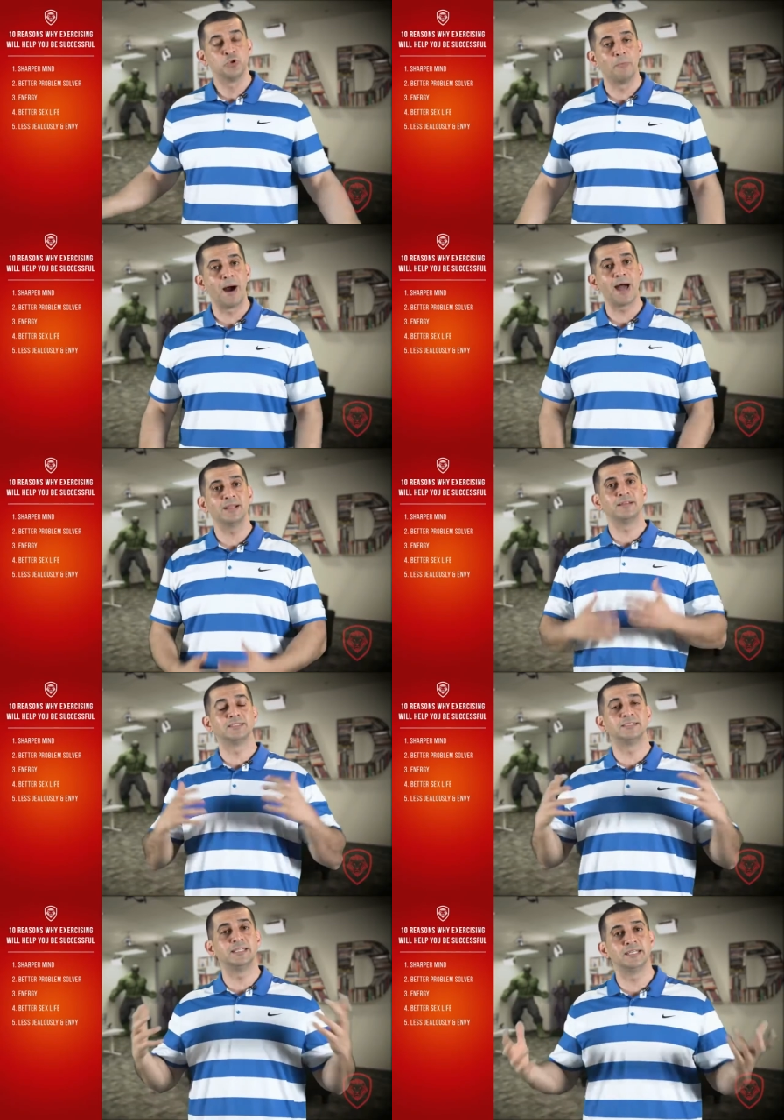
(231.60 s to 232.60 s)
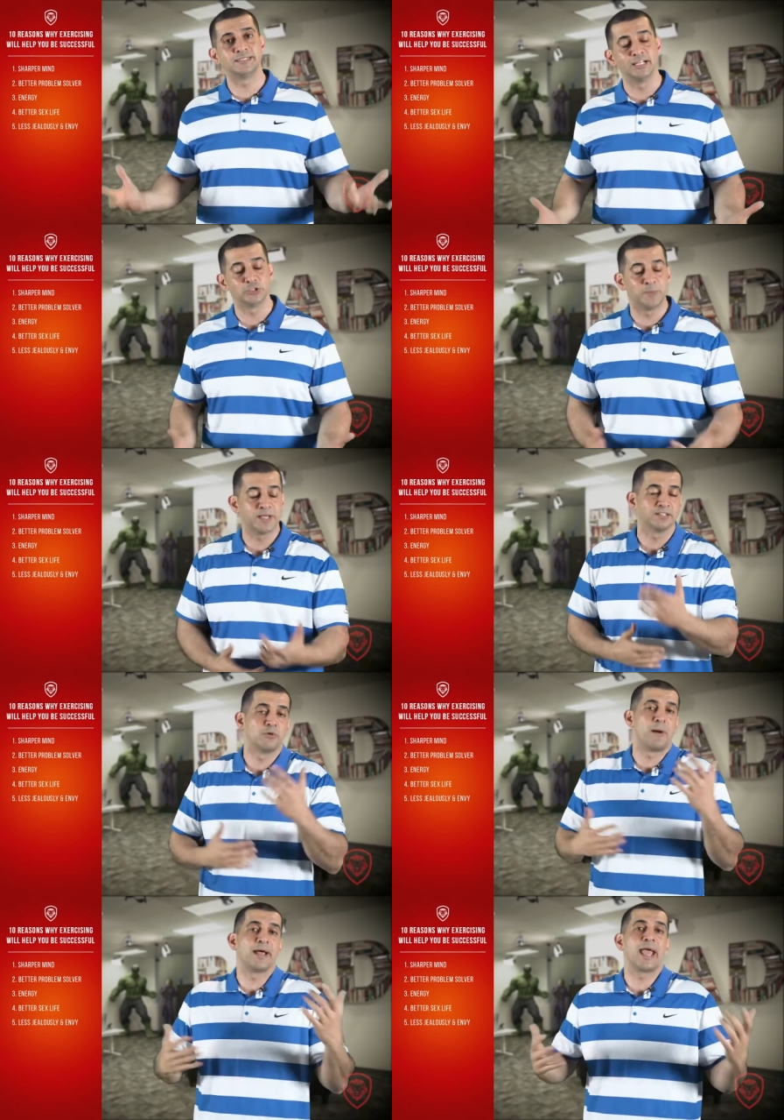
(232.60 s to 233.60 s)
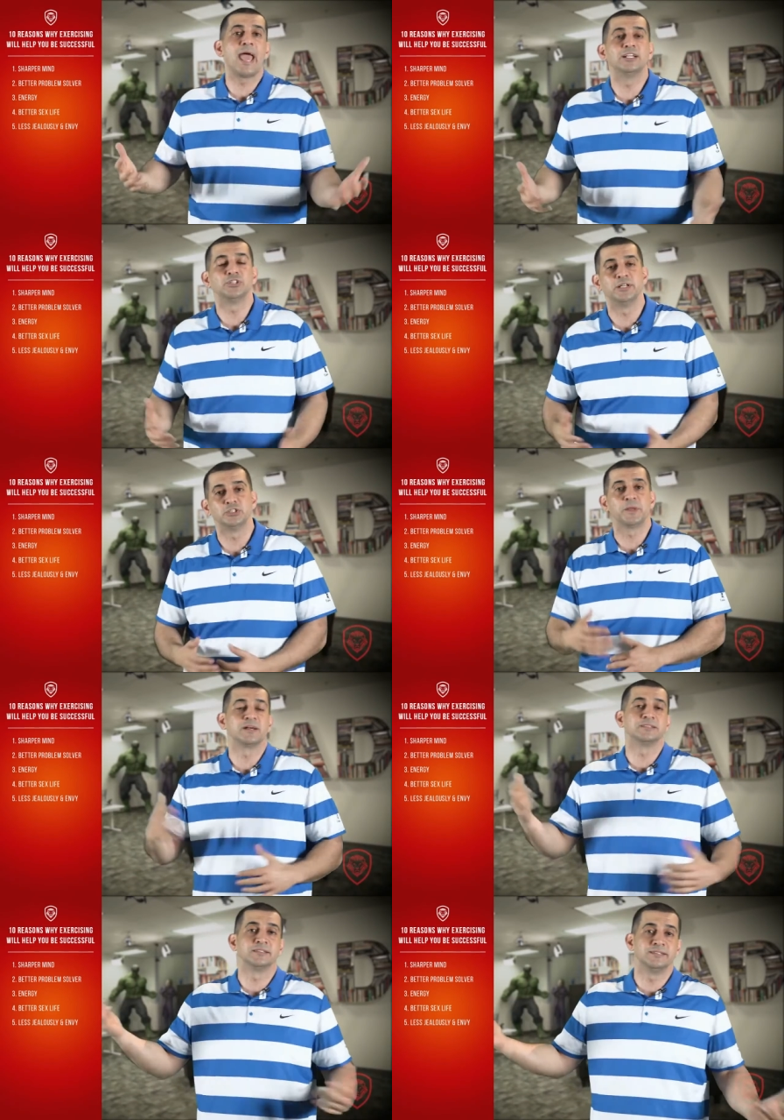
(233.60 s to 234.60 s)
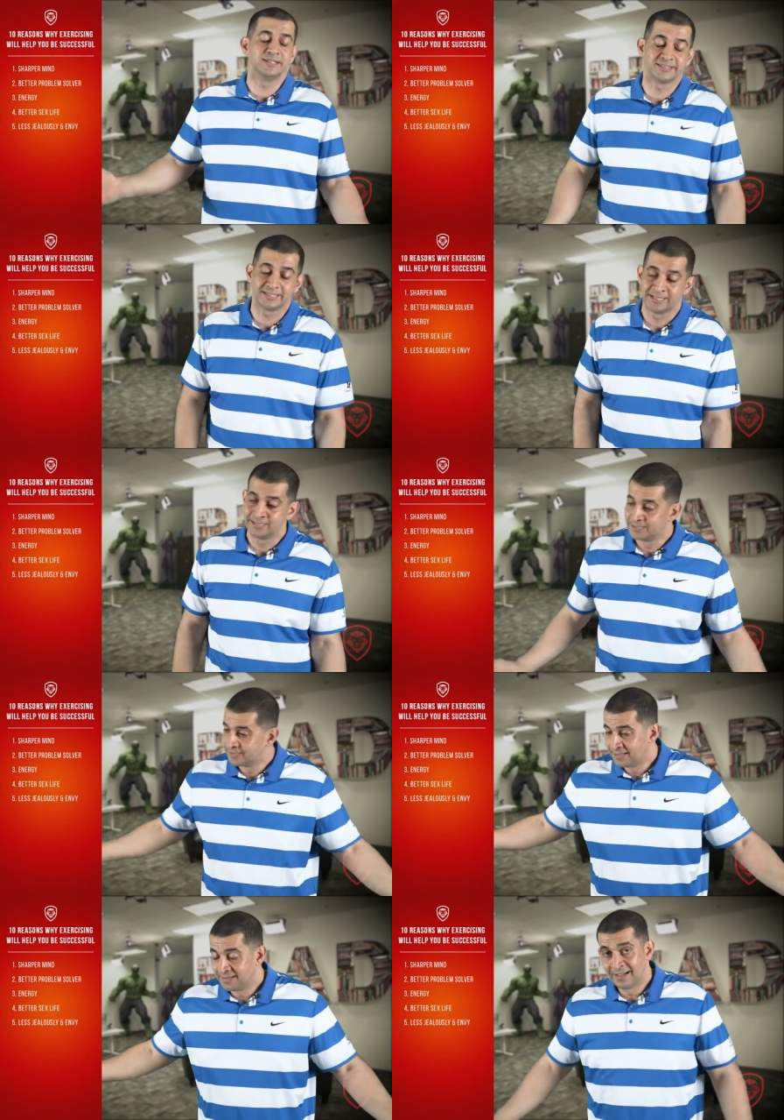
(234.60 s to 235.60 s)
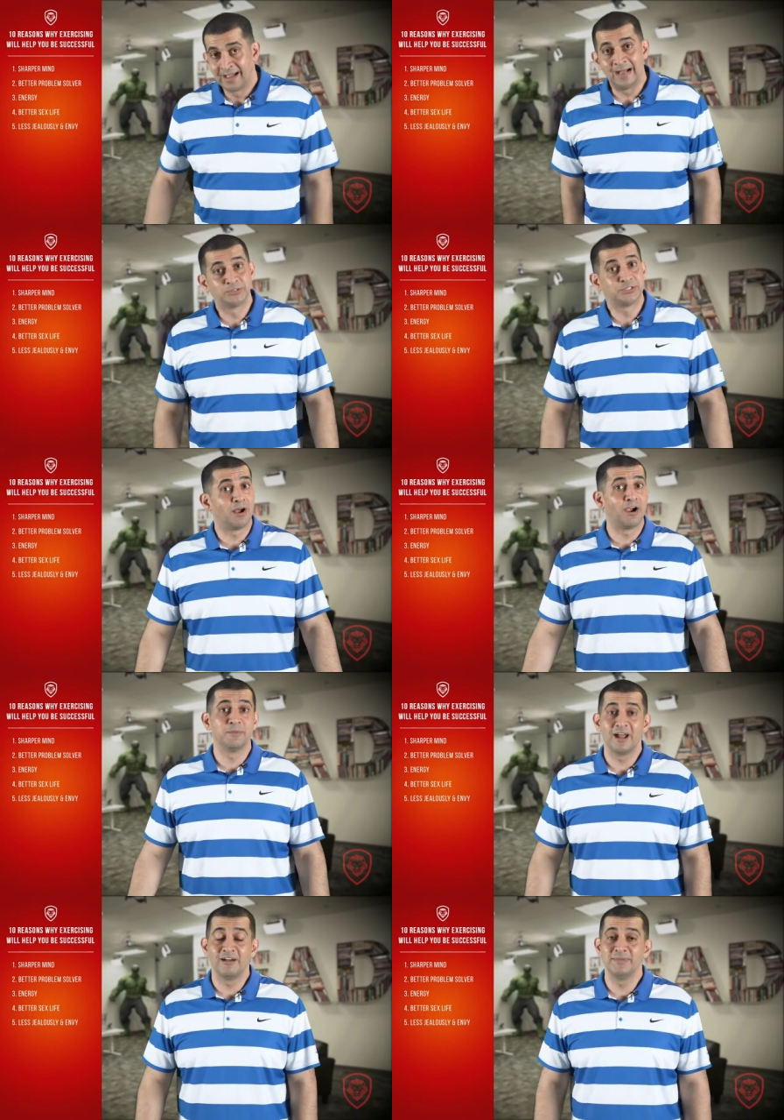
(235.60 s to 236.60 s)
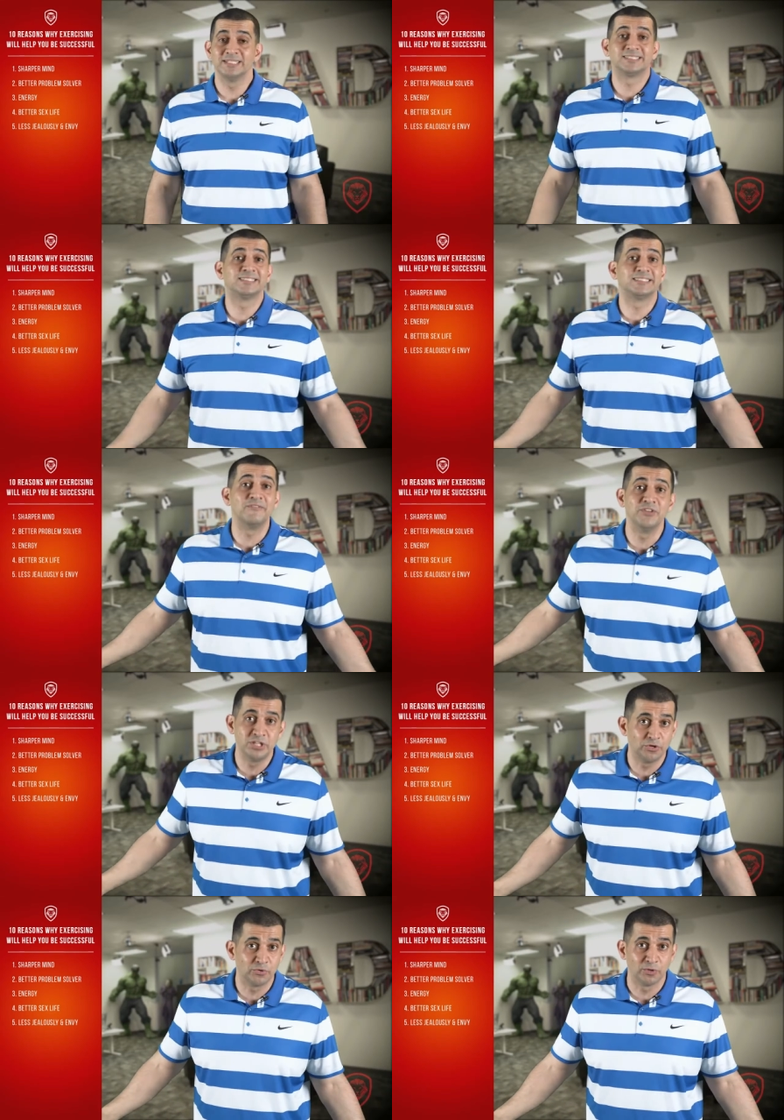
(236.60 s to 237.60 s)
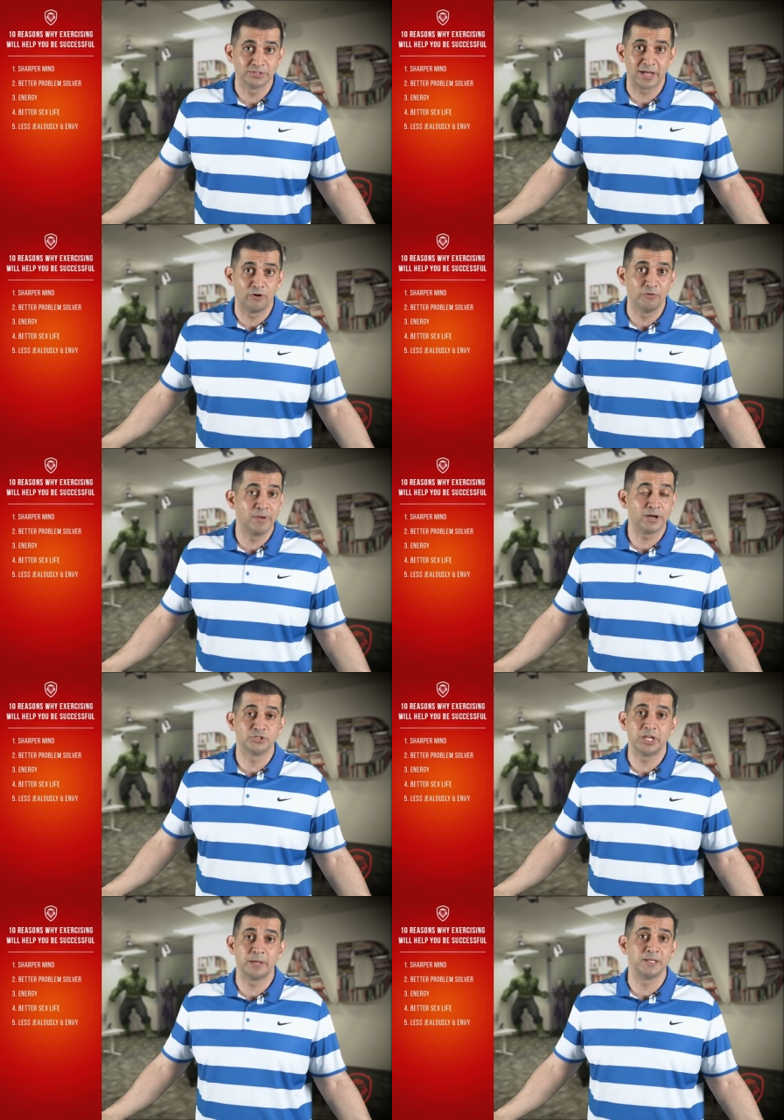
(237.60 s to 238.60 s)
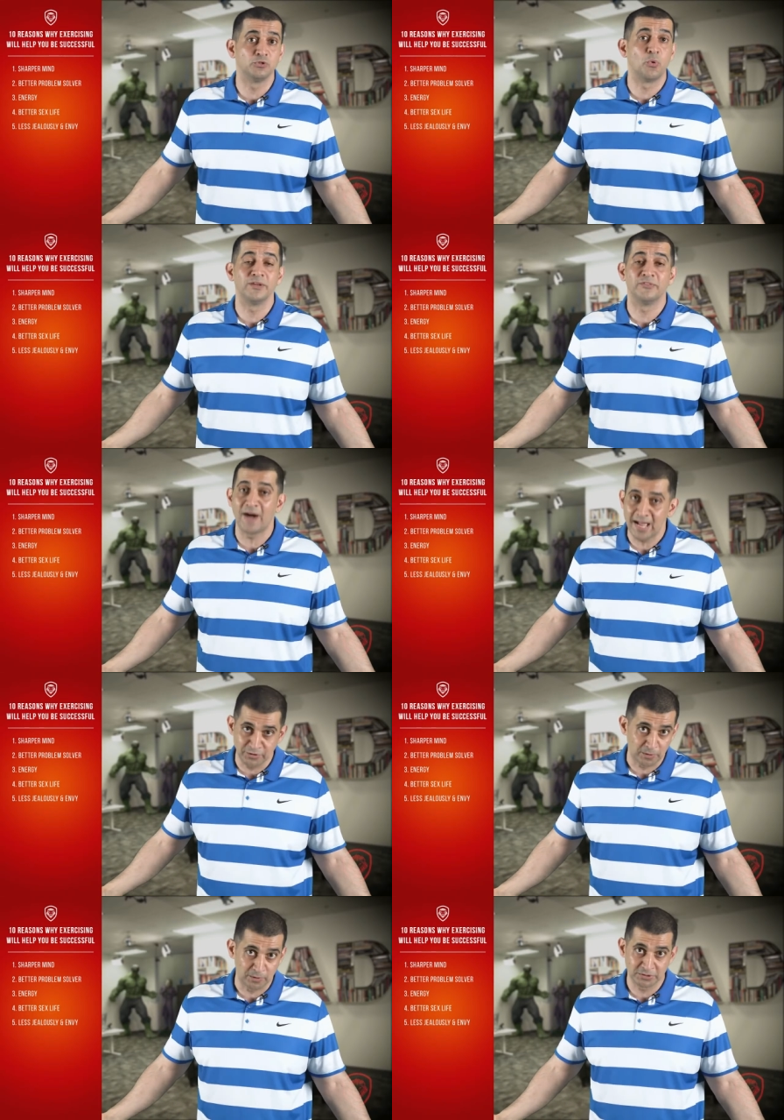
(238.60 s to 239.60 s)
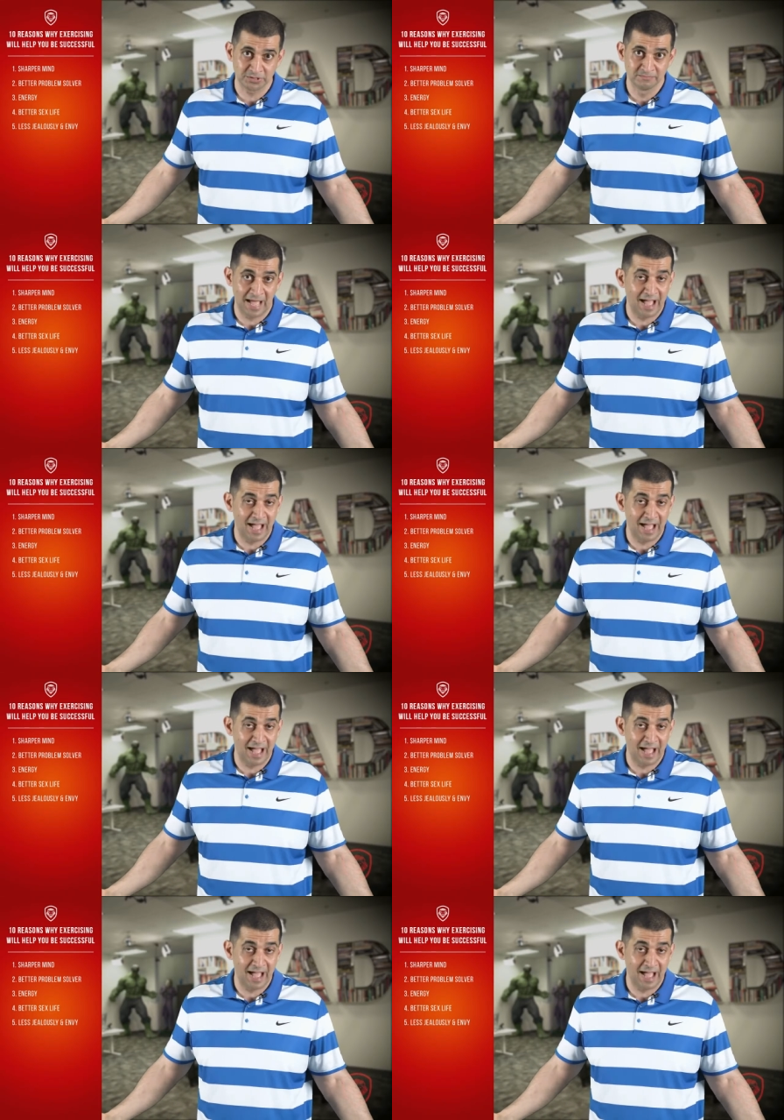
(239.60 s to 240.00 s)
your body does this, and it's because of my age, and it's because of this. I'm sorry, but I've met 70 year olds that are in better shape than 25 year olds.